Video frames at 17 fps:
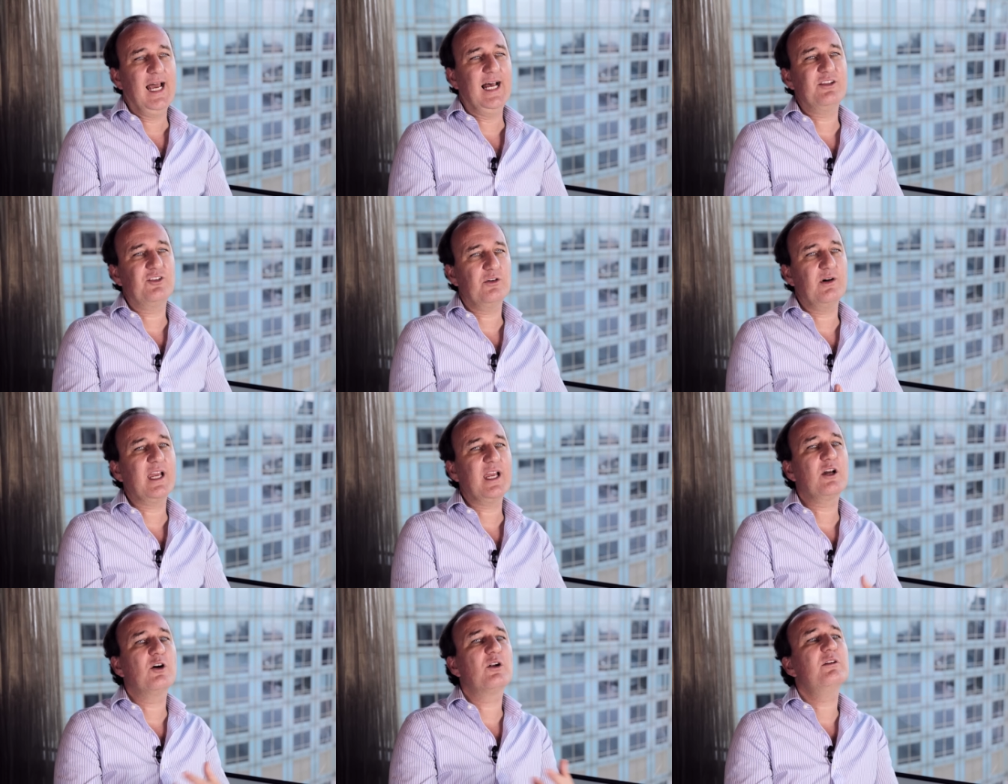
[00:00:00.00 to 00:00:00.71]
And so
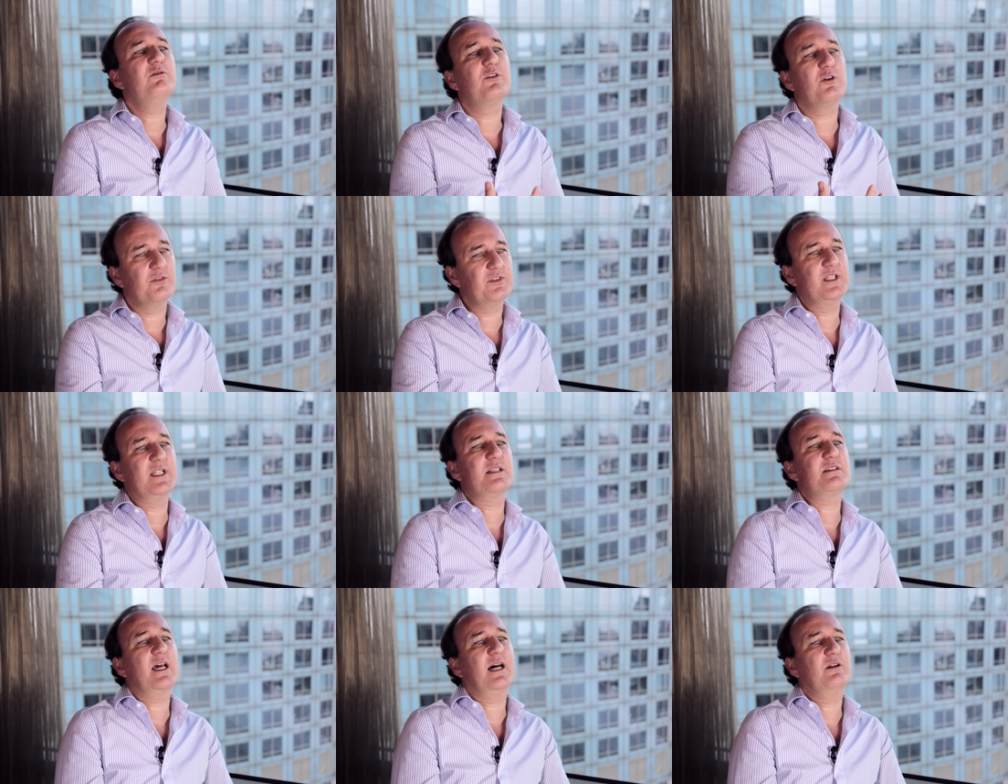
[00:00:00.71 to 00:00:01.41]
I got involved,
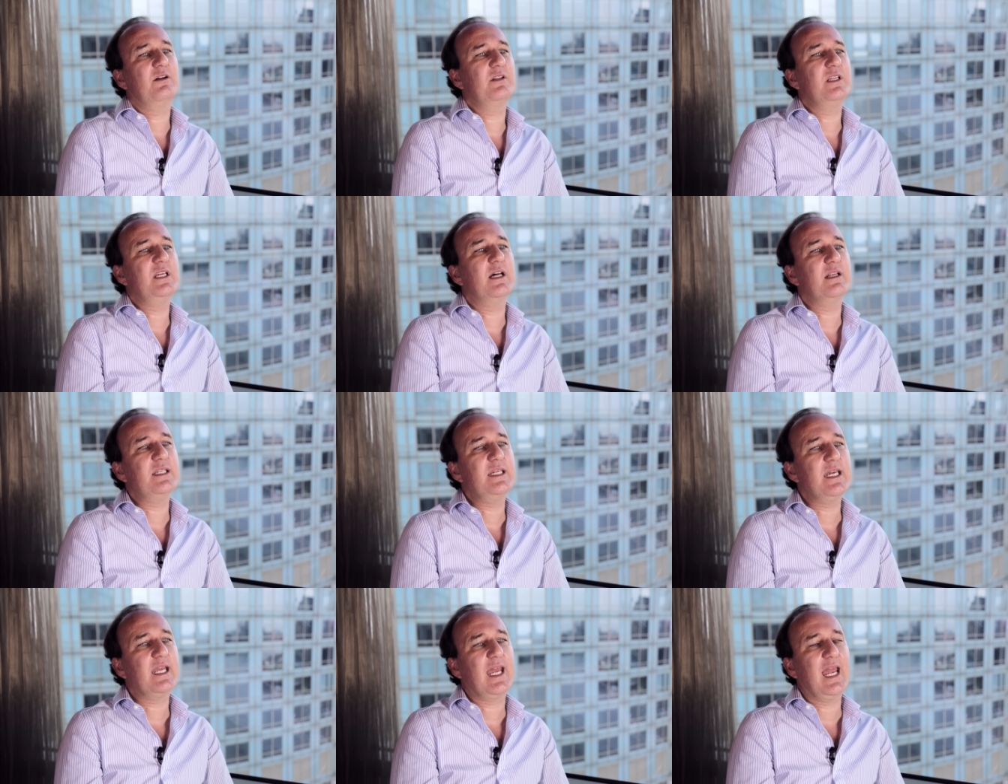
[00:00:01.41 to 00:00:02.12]
and that's how the
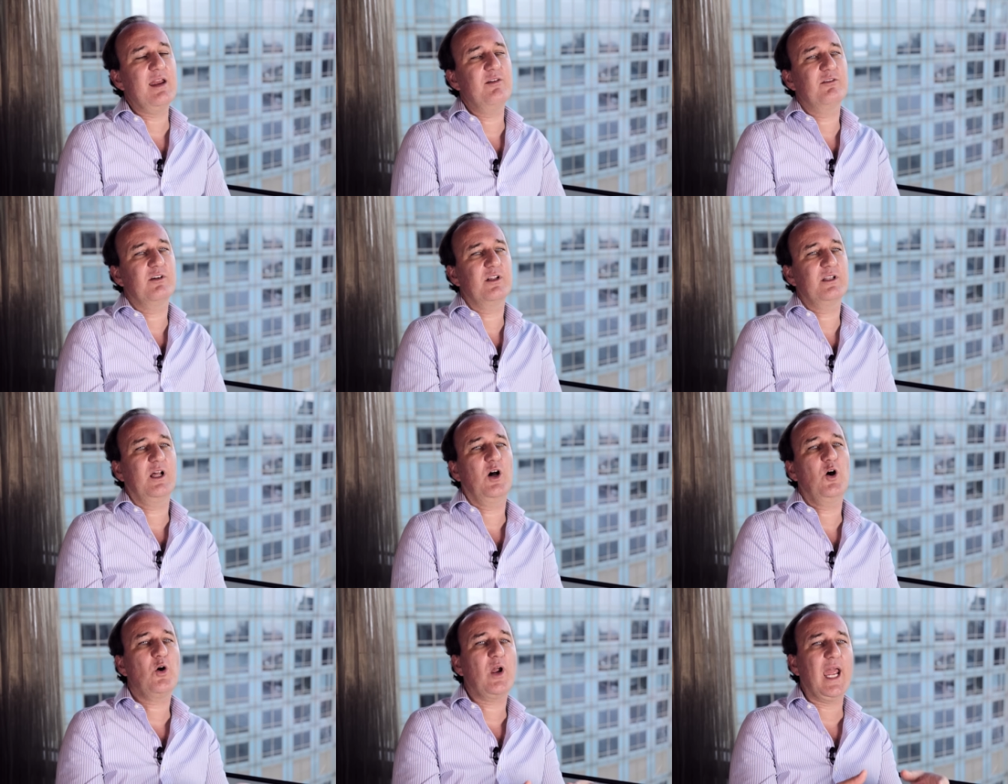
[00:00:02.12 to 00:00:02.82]
idea came. But
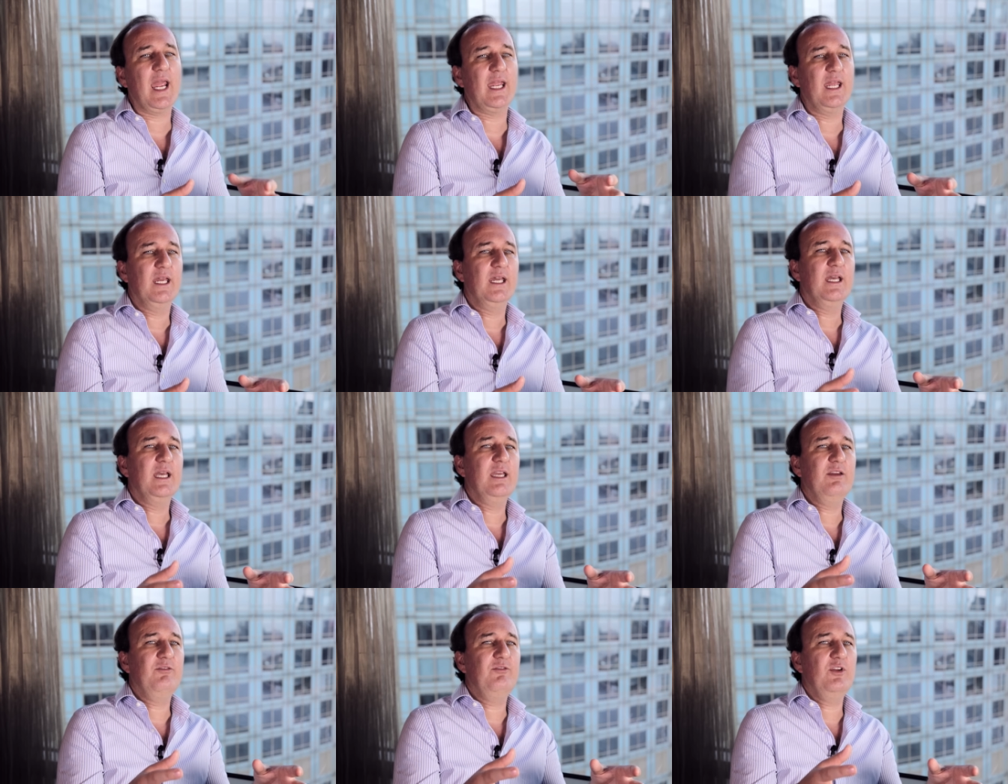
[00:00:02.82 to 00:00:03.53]
okay,
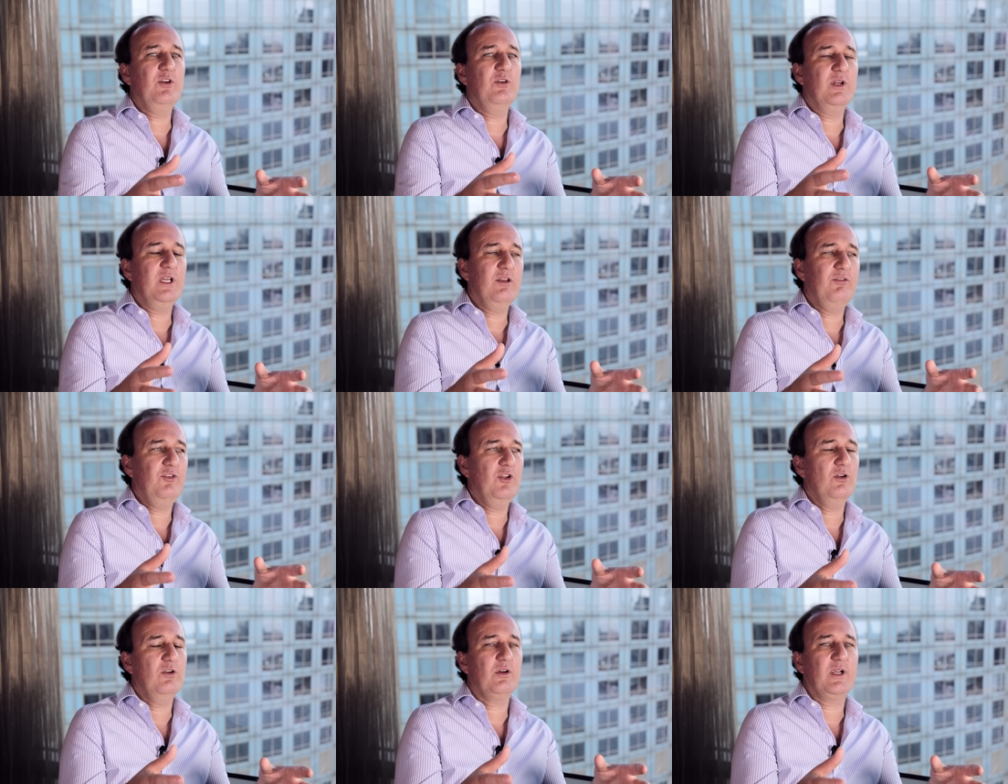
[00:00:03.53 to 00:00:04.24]
if you
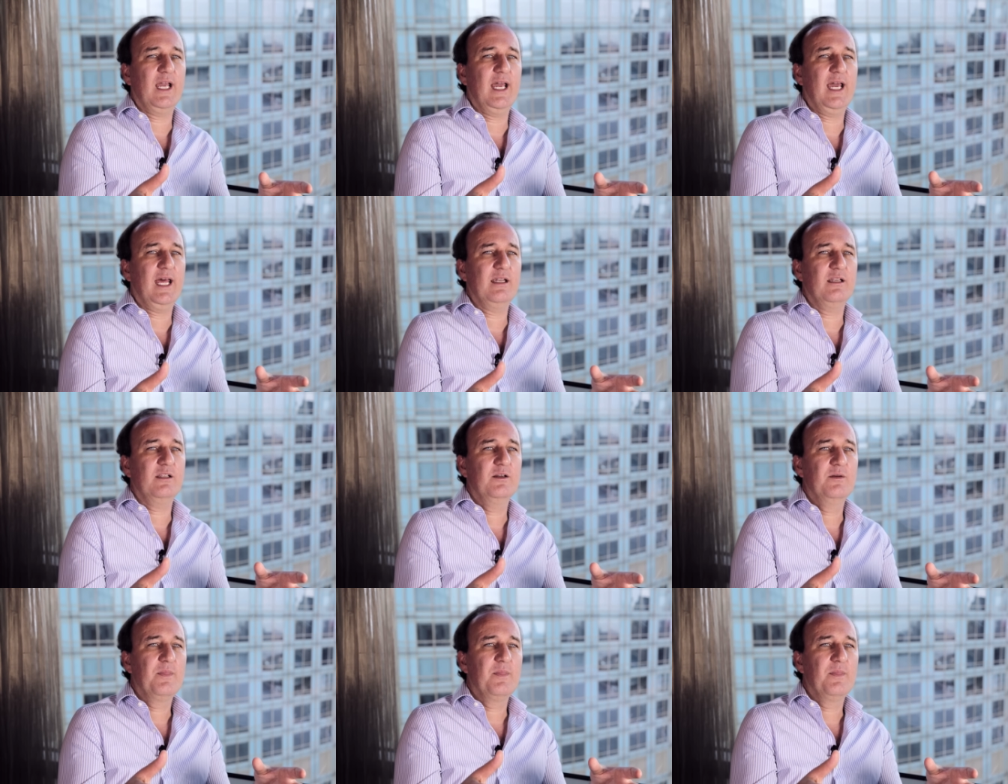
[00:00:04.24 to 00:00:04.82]
if you look at